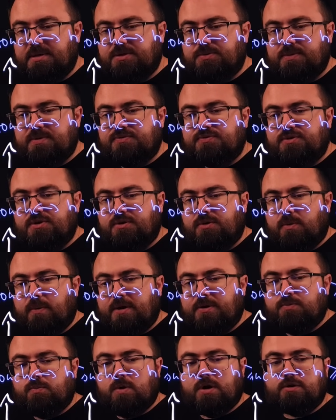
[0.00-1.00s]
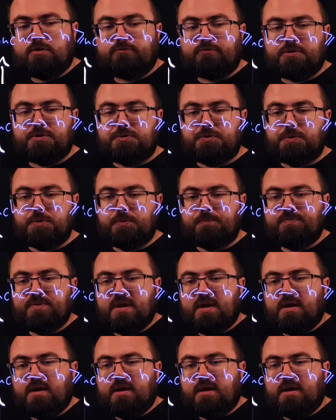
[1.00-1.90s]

between 0 and 1 over 2,